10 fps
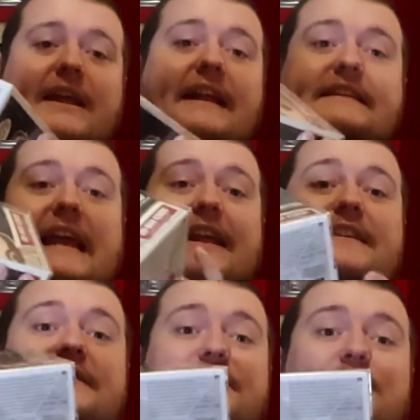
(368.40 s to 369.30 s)
can't scan
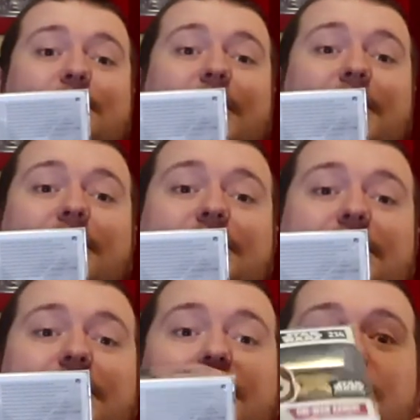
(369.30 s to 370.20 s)
these. There's no barcodes.
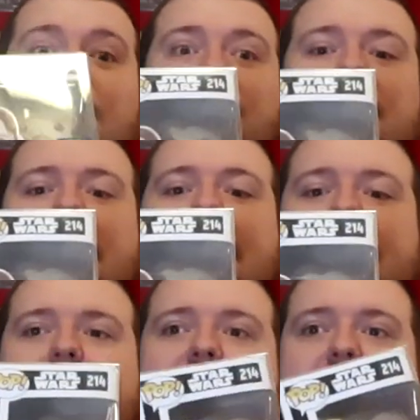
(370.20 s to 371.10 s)
You could only
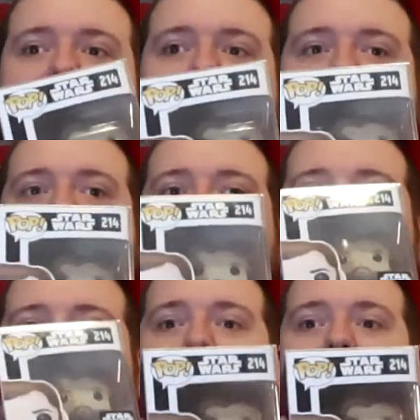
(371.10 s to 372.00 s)
get these
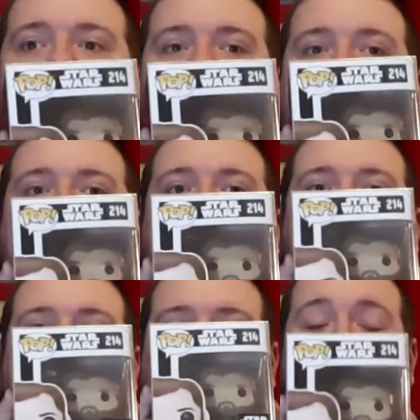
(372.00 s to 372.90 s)
at
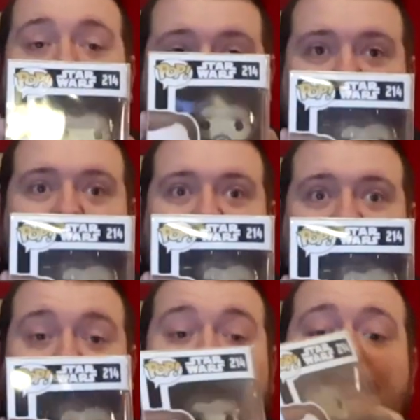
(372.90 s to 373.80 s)
the Star Wars
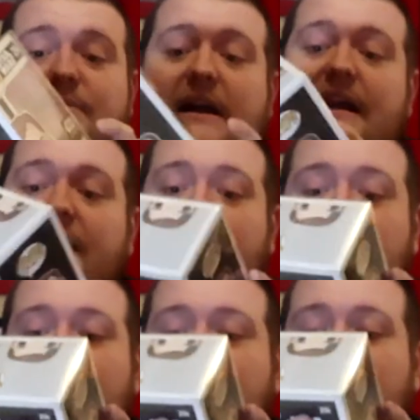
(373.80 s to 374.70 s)
Smuggler's Bounty ride.
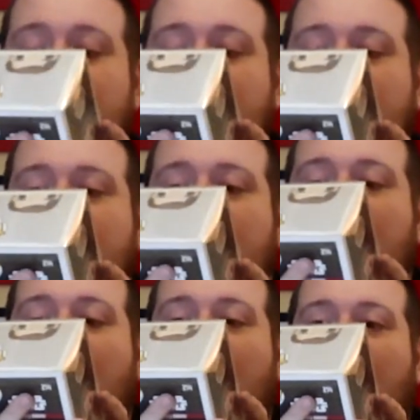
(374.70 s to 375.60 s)

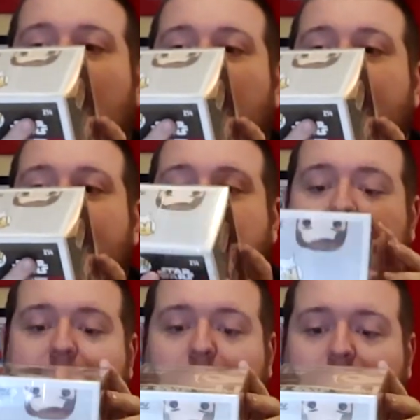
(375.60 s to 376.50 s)
But
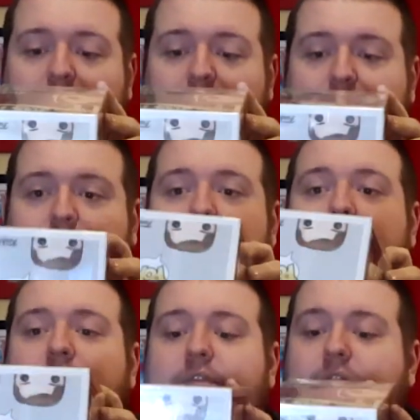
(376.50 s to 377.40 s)

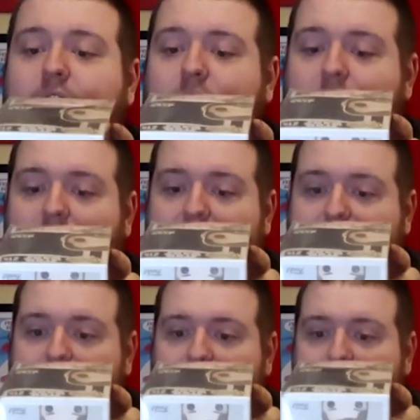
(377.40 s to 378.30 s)
214, it's
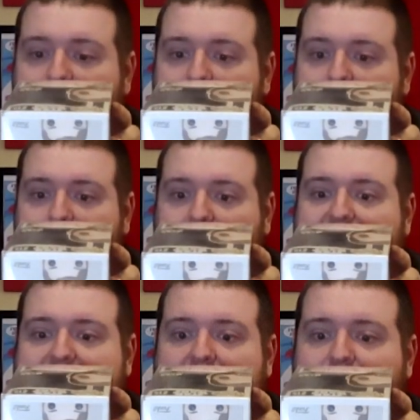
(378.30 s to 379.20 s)
from
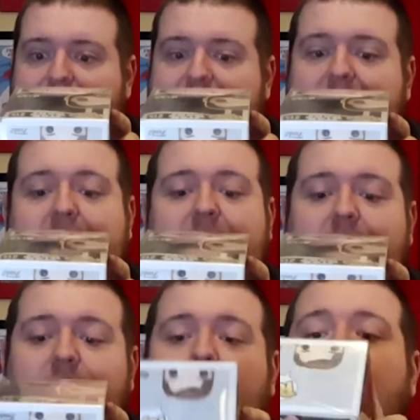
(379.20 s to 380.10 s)

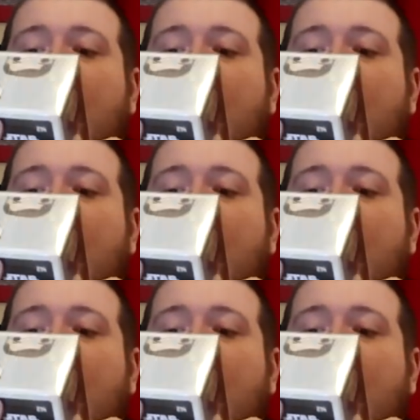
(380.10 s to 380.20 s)
2017.